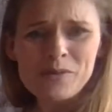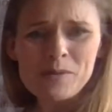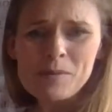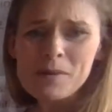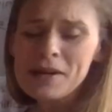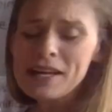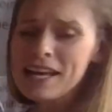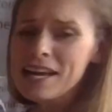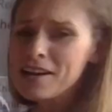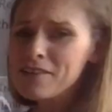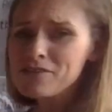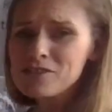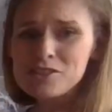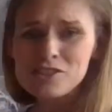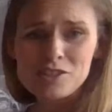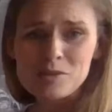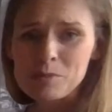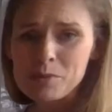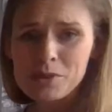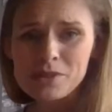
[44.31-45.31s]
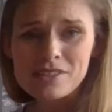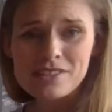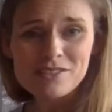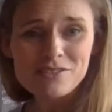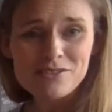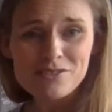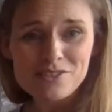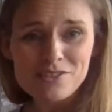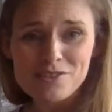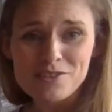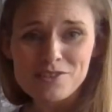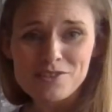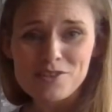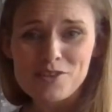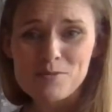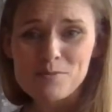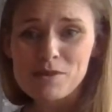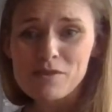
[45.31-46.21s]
We might have to just put this onto Zoom